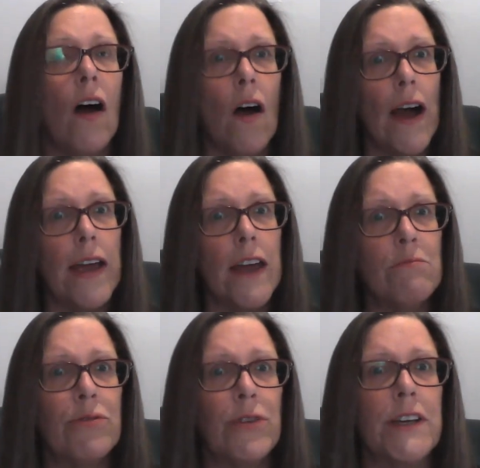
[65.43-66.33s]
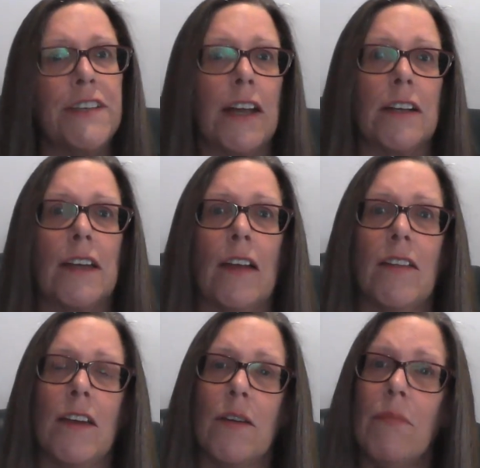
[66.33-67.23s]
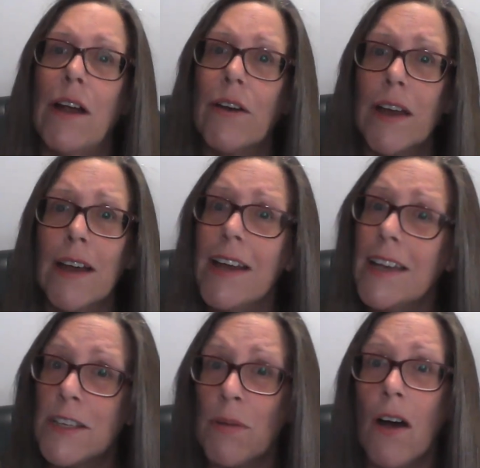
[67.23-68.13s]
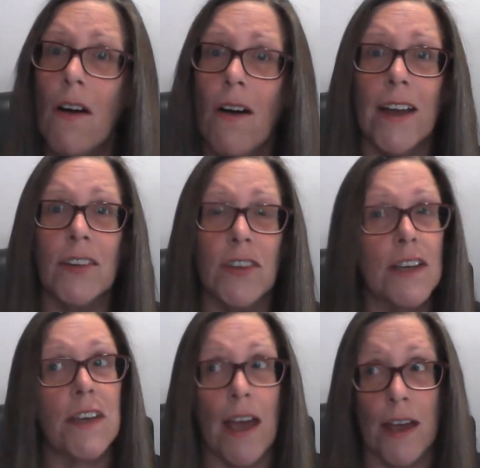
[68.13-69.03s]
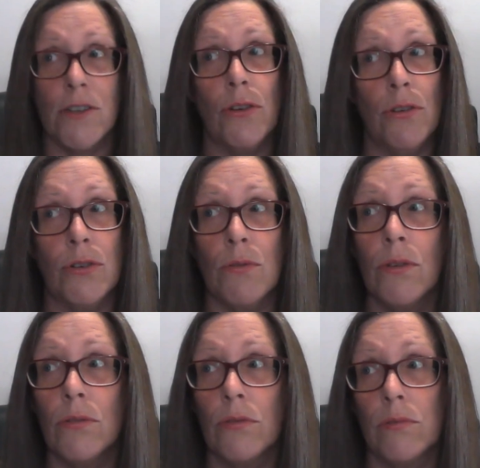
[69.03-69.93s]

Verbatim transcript: I am predicting that America is behind this as usual.